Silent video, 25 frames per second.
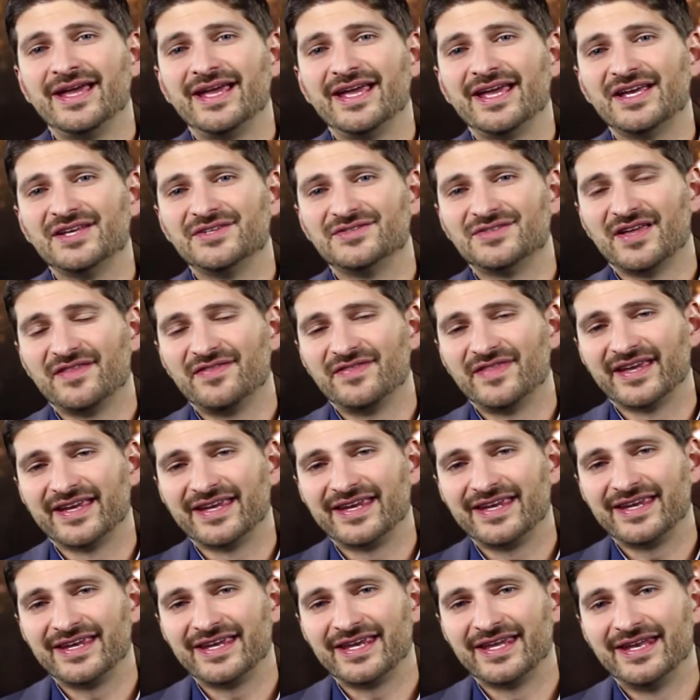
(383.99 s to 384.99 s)
is that the
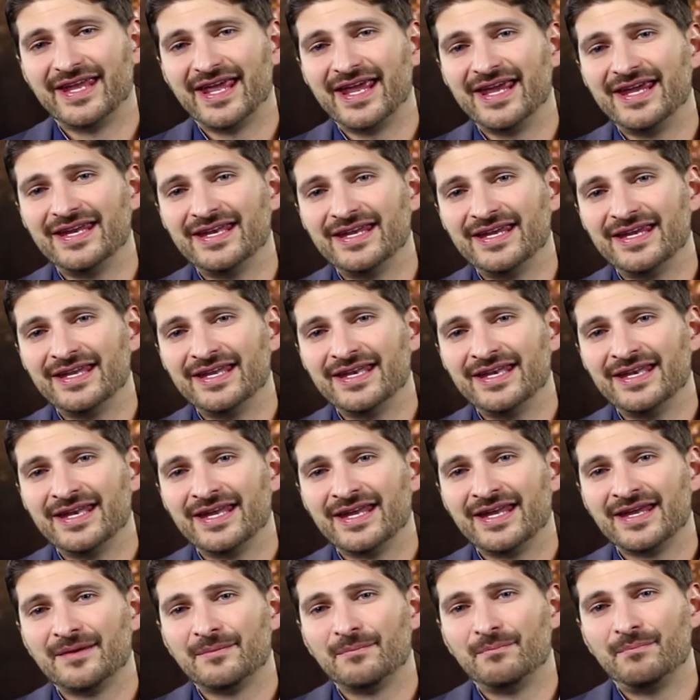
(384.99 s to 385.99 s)
Canadian
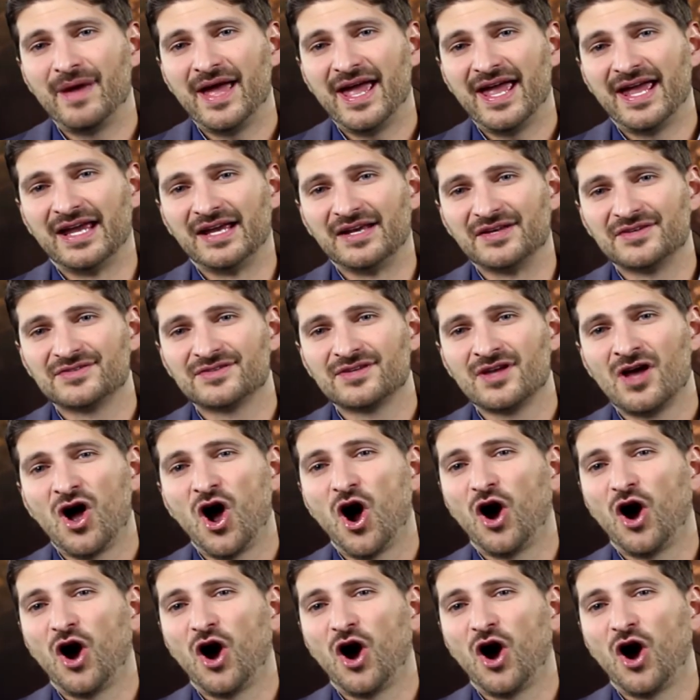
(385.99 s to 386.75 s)
banks